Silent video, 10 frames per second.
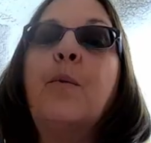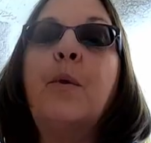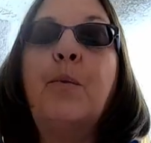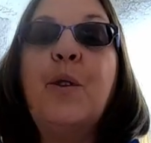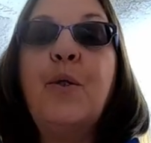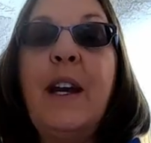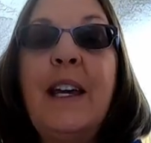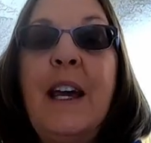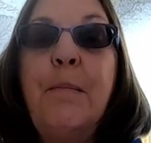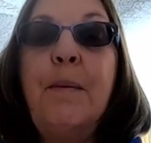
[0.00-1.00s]
When we're dry
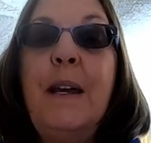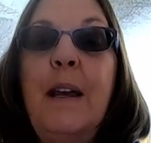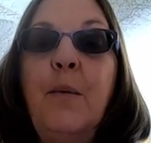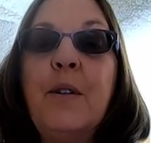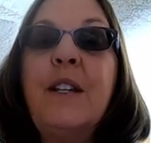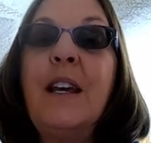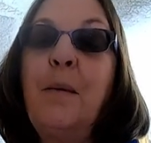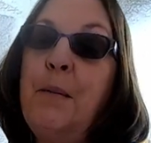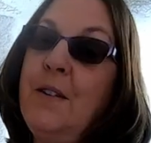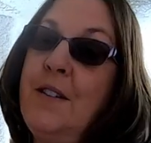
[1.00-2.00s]
camping, we're
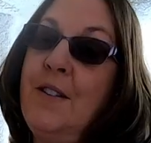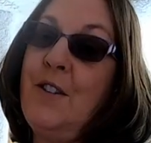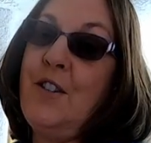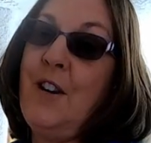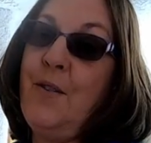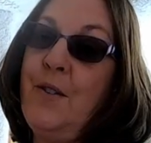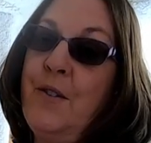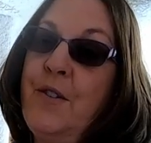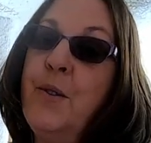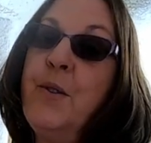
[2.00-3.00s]
taking military showers, so